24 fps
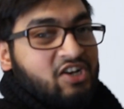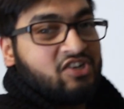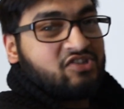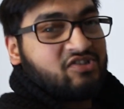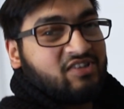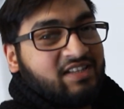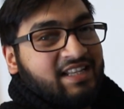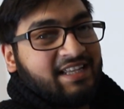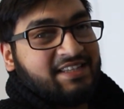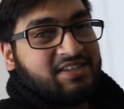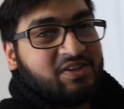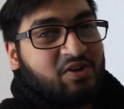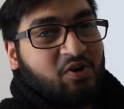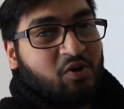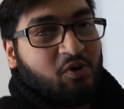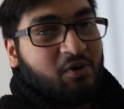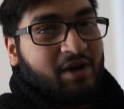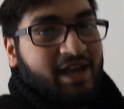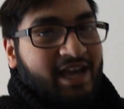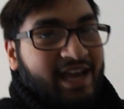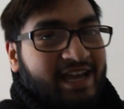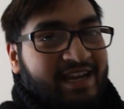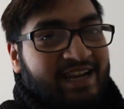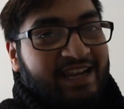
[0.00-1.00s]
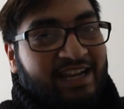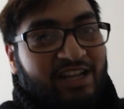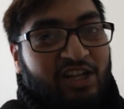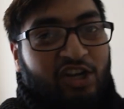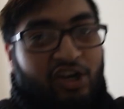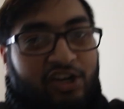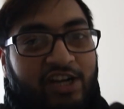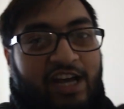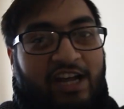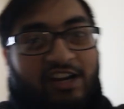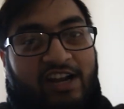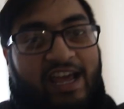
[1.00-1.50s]
So let's go ahead and
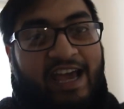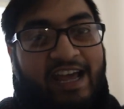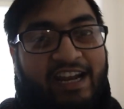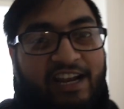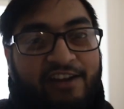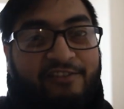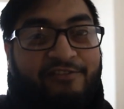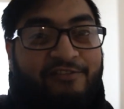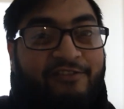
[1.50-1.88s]
learn how to edit